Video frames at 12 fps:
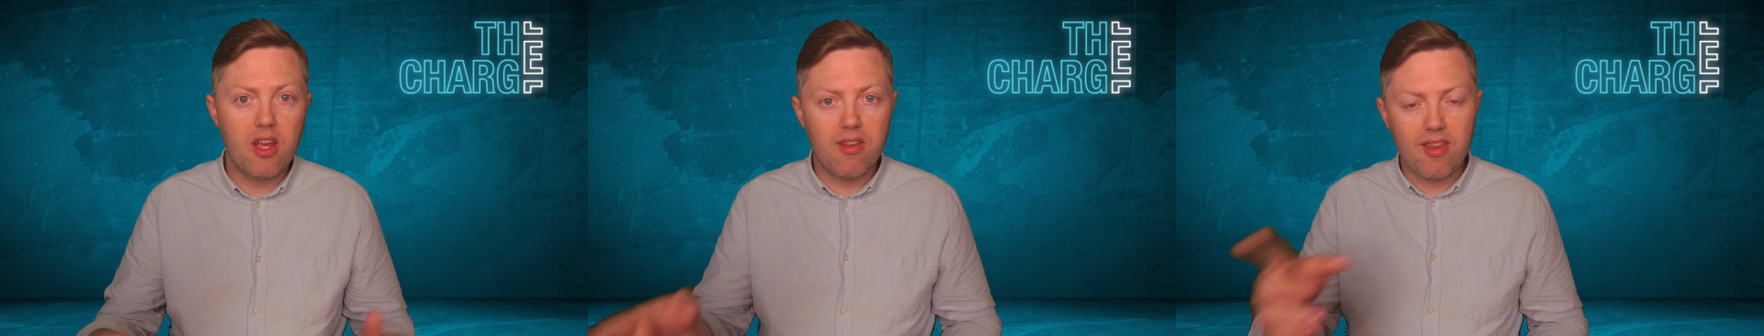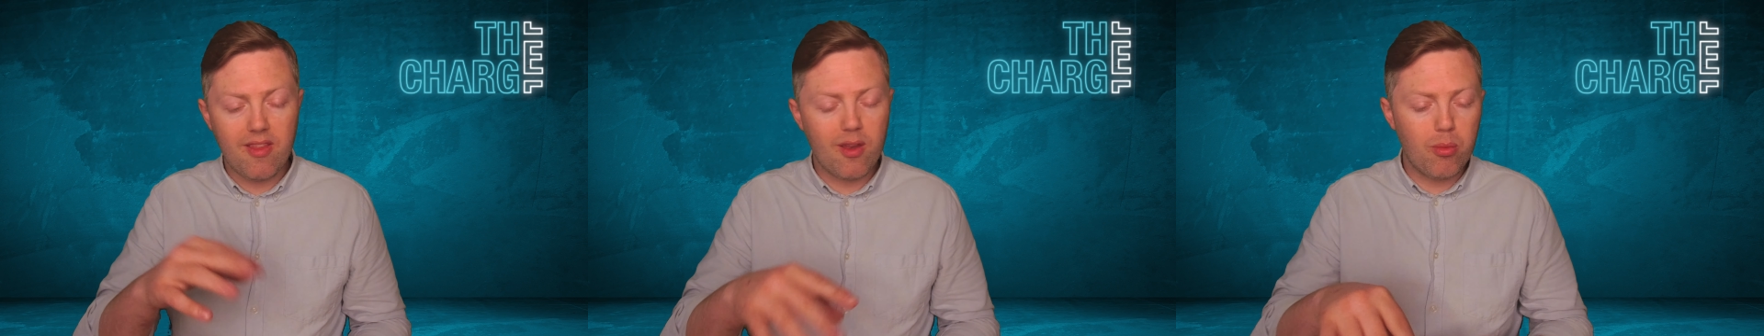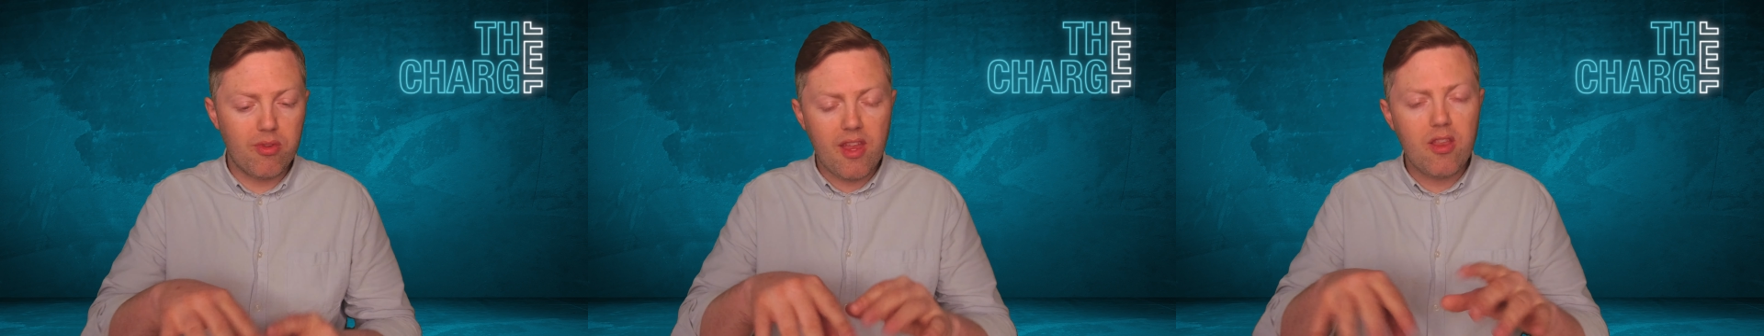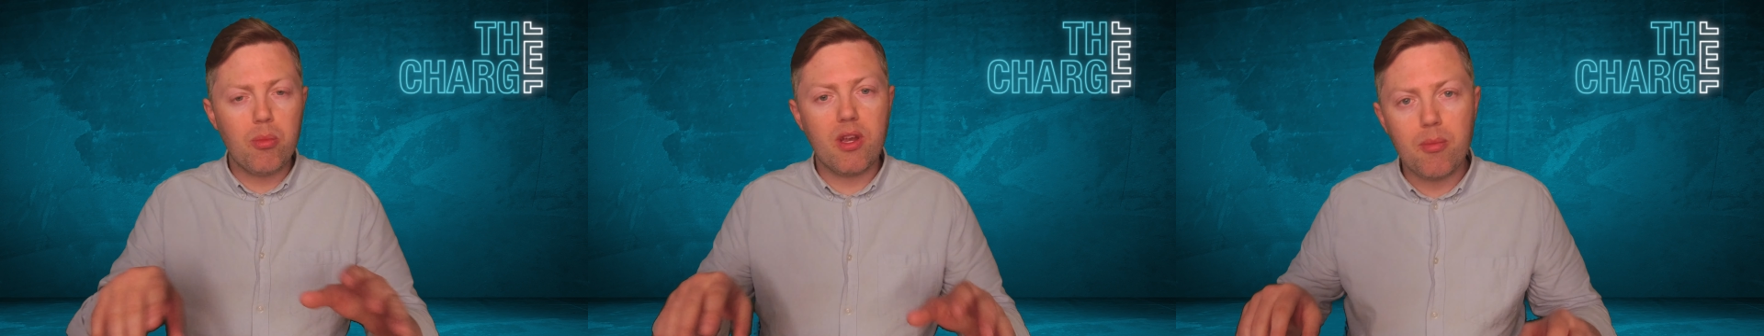send
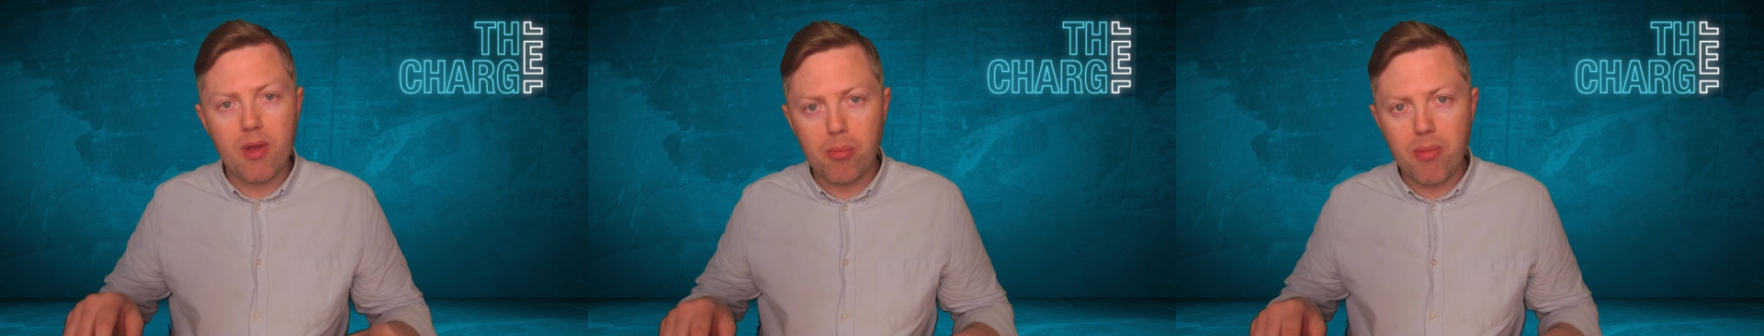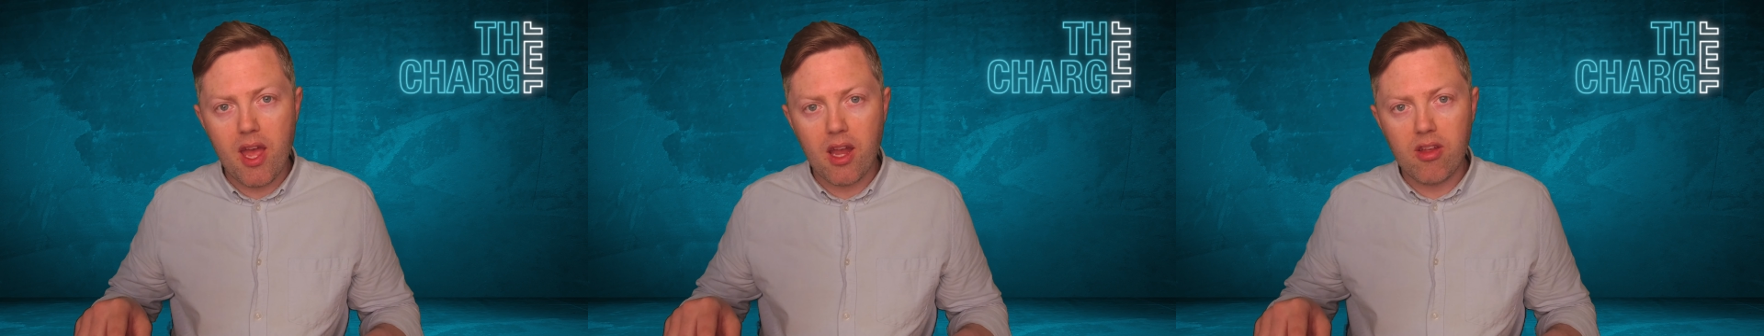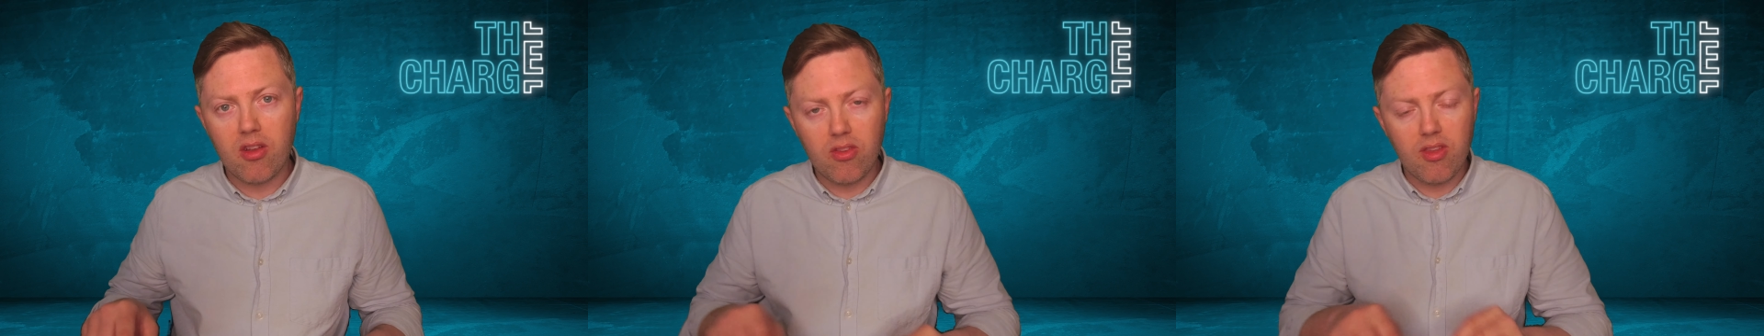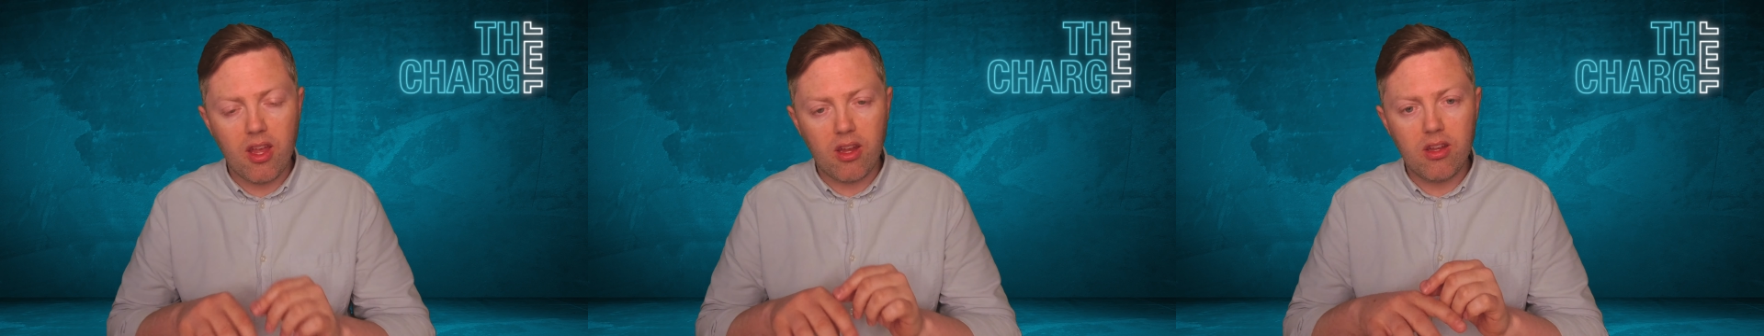them an email back and
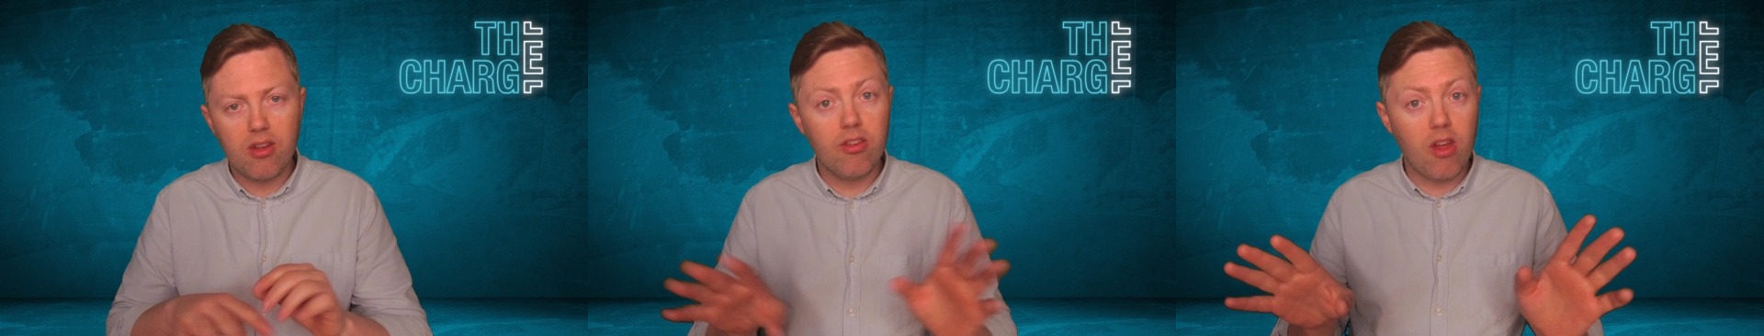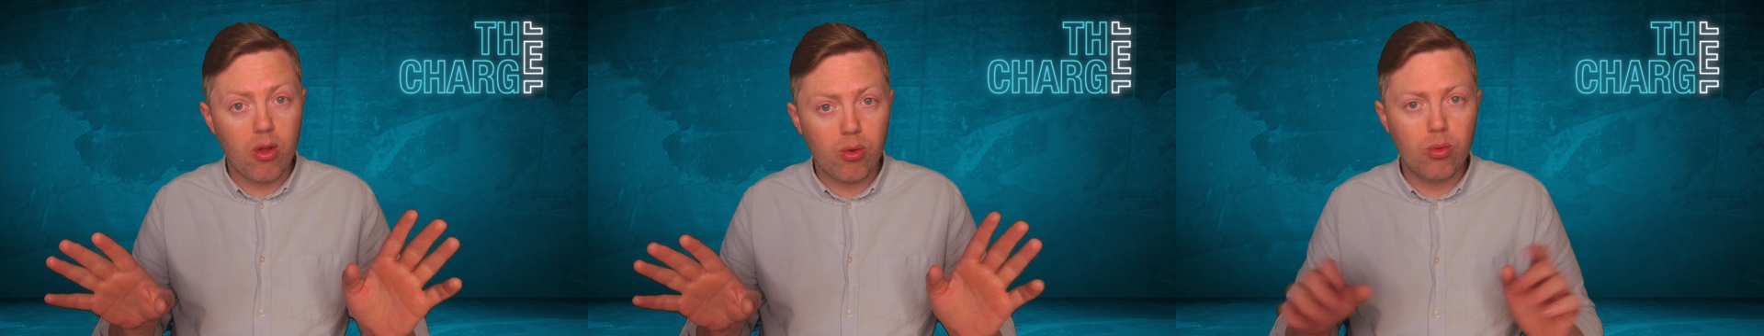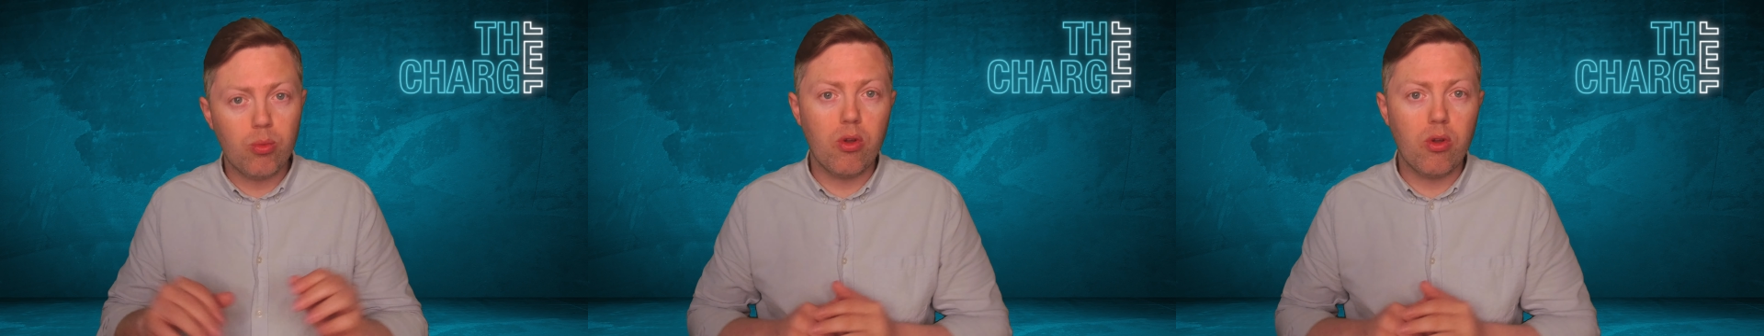say, no,